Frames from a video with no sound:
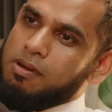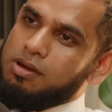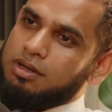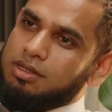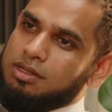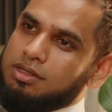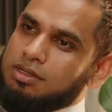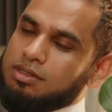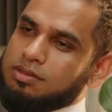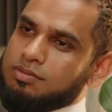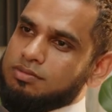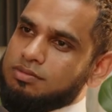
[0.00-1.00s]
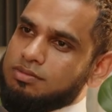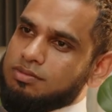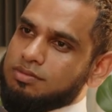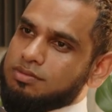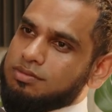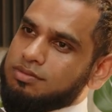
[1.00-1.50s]
Can you go into the
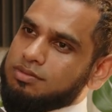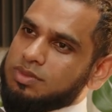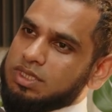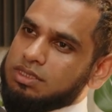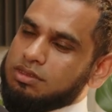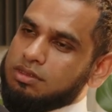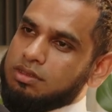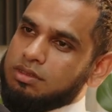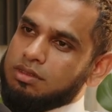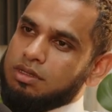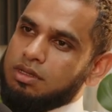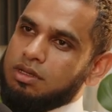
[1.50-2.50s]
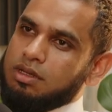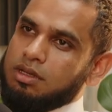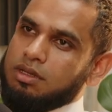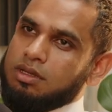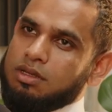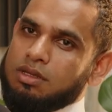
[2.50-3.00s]
specifics or numbers
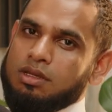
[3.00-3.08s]
or?